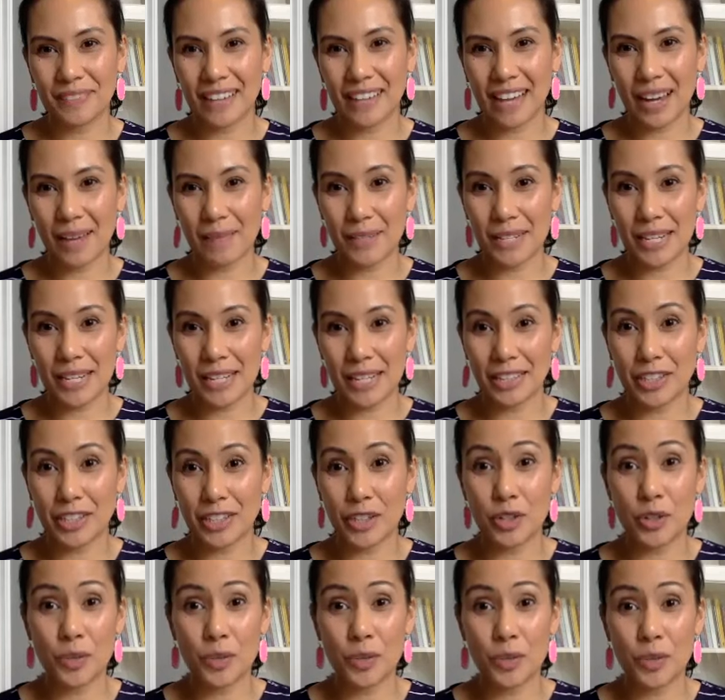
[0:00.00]
I'm telling
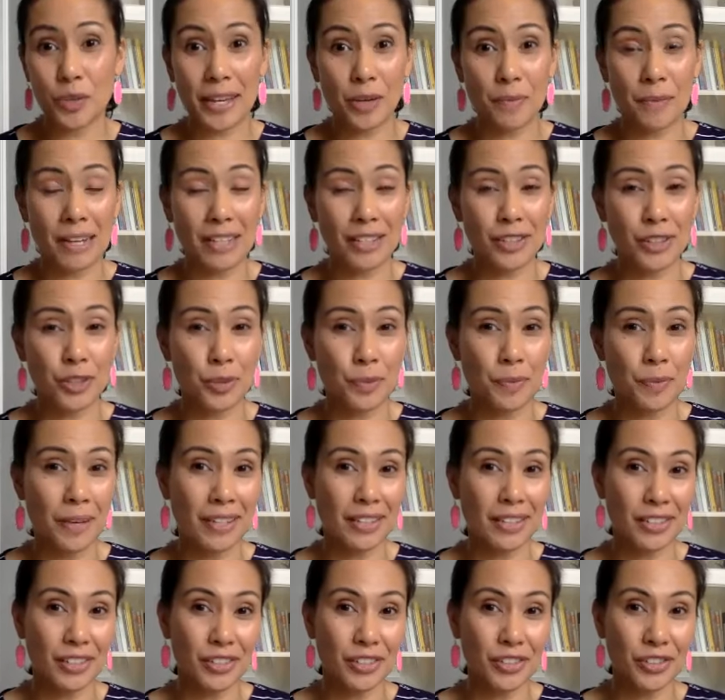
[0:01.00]
you, you make your
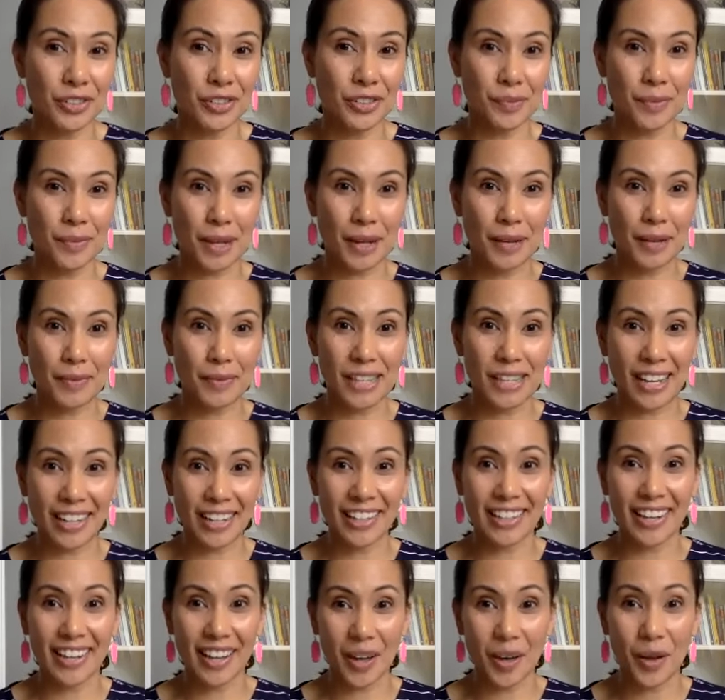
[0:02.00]
message. Sometimes
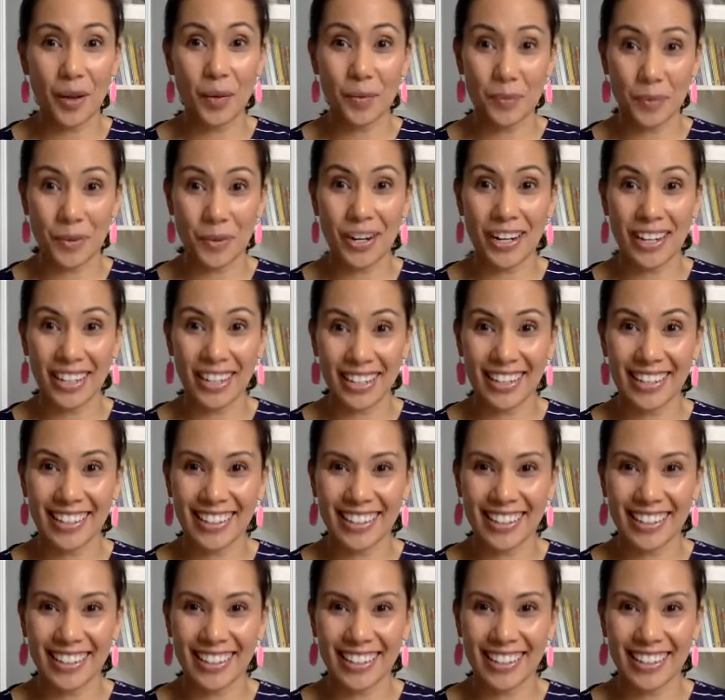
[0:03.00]
that can help, right?